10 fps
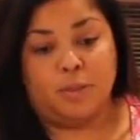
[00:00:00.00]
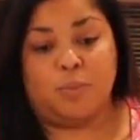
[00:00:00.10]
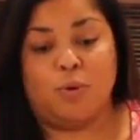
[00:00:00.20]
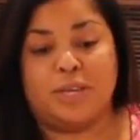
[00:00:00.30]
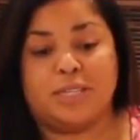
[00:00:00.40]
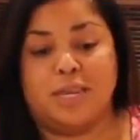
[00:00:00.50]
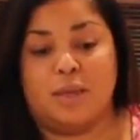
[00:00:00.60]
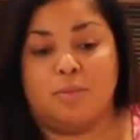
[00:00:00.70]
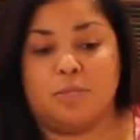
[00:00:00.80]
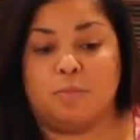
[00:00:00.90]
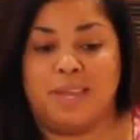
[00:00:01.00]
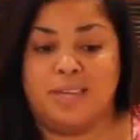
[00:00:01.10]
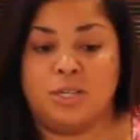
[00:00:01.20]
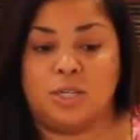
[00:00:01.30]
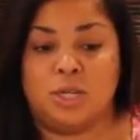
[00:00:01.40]
The boy's name is
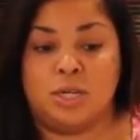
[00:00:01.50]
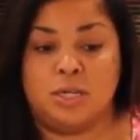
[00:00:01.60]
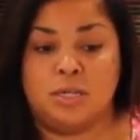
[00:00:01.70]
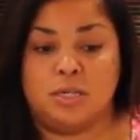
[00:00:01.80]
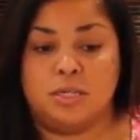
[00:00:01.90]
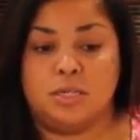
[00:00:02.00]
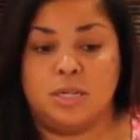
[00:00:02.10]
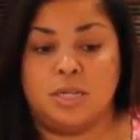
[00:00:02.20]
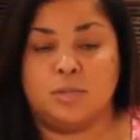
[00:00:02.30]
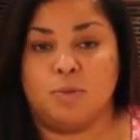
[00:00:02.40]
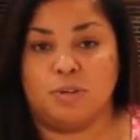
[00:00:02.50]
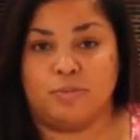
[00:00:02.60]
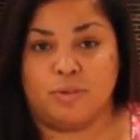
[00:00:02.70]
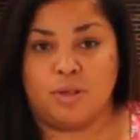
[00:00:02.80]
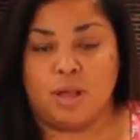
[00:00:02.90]
Pinch. He's
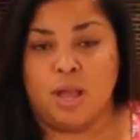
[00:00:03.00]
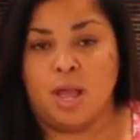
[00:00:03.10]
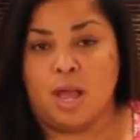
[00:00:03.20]
beautiful.